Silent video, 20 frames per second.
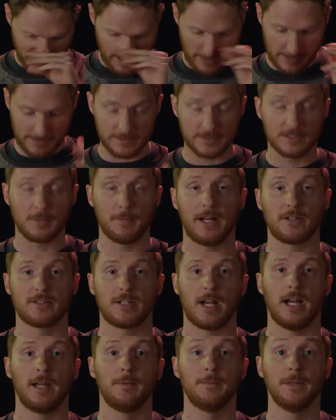and it's about
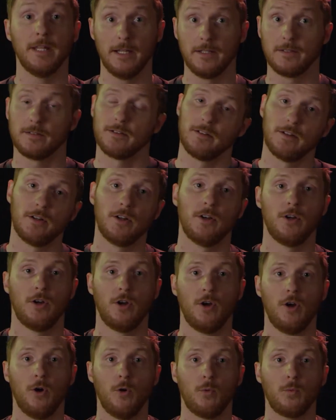time that
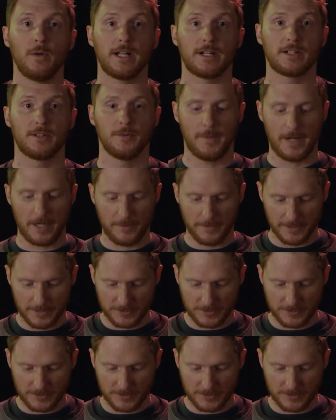we got to the bottom of